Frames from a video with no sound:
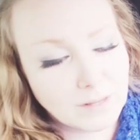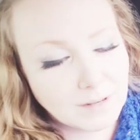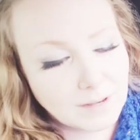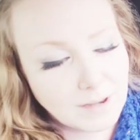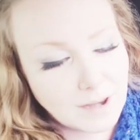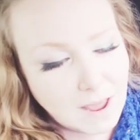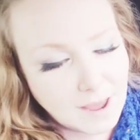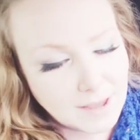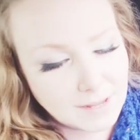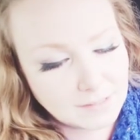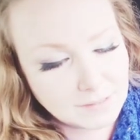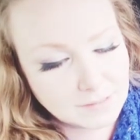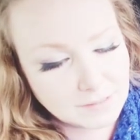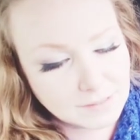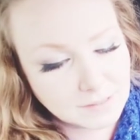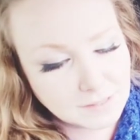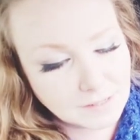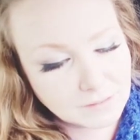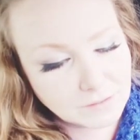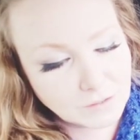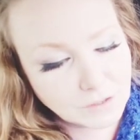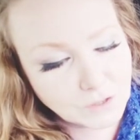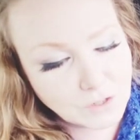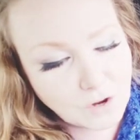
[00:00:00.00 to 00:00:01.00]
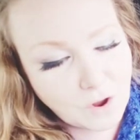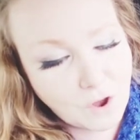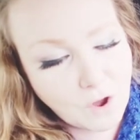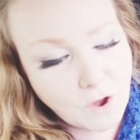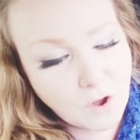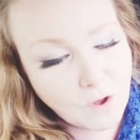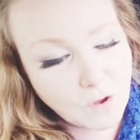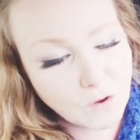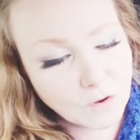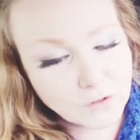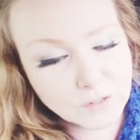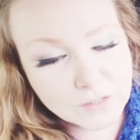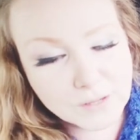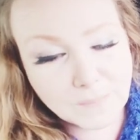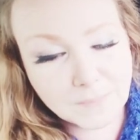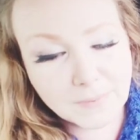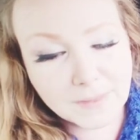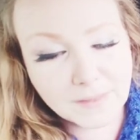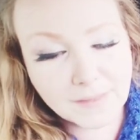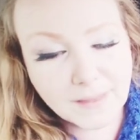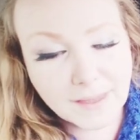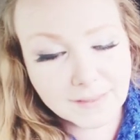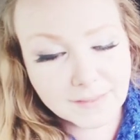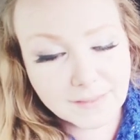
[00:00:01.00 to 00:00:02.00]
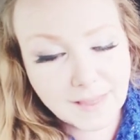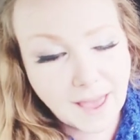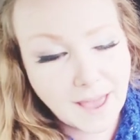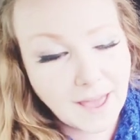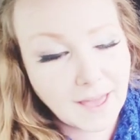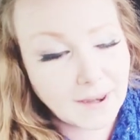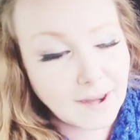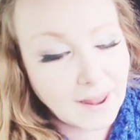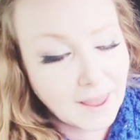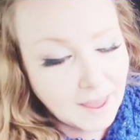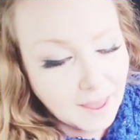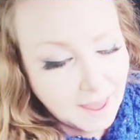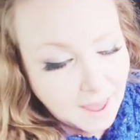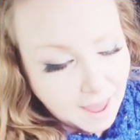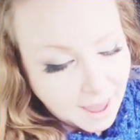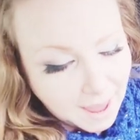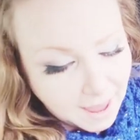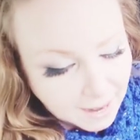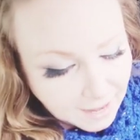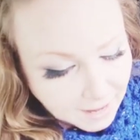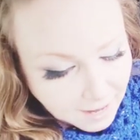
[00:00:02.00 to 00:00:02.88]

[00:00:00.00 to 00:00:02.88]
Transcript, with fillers: nice shawl or something like that. And